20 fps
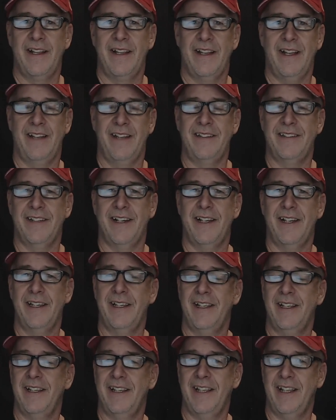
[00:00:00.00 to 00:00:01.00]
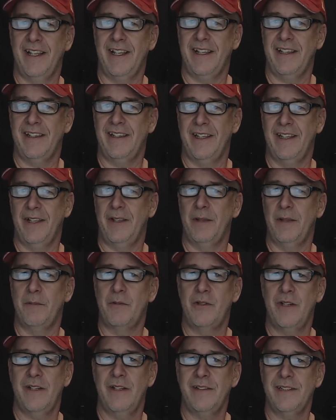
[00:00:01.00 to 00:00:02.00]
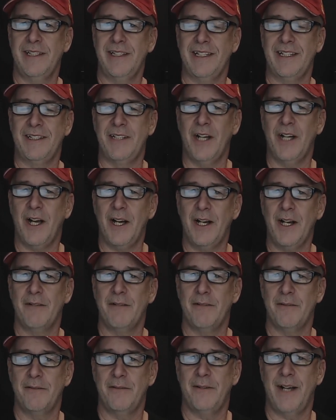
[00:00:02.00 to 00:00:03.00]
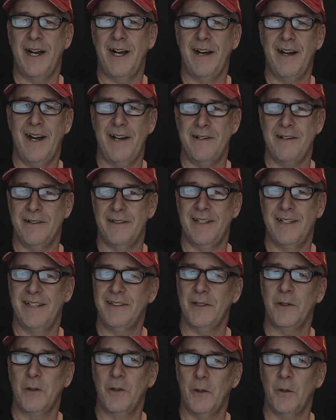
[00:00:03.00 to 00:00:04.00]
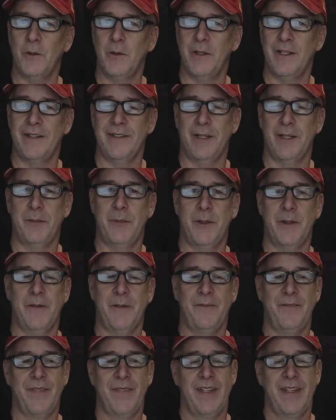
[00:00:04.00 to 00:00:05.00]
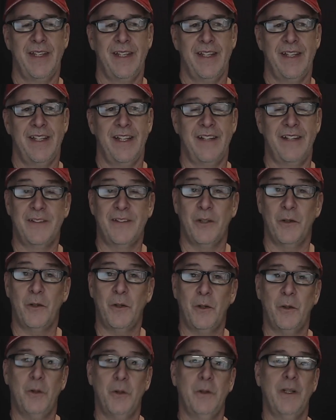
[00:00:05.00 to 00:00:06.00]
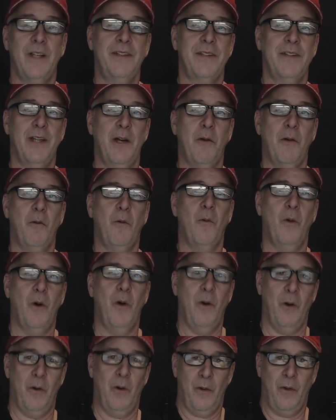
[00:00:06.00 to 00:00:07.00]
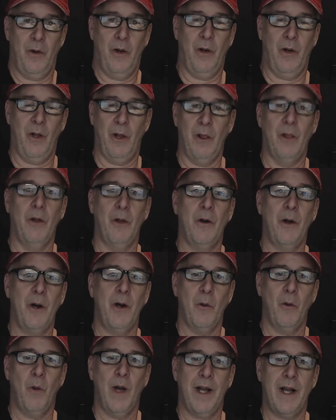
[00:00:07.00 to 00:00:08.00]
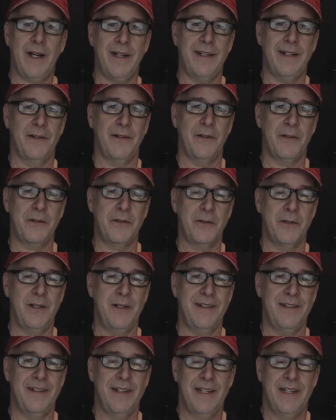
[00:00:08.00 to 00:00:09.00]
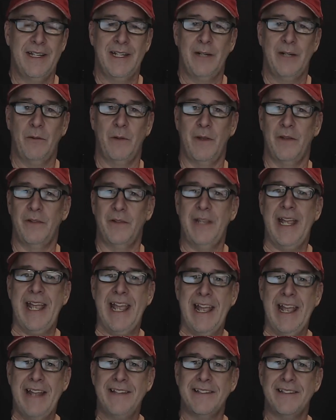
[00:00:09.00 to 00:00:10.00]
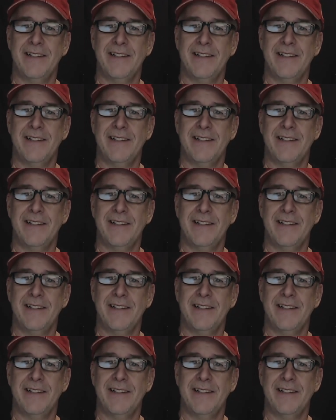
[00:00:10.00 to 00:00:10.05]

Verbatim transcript: I saw that I, them chiseling a dog off a fire hydrant. That's how cold it is up here. It's so cold. I saw a lawyer walking down the street with his hands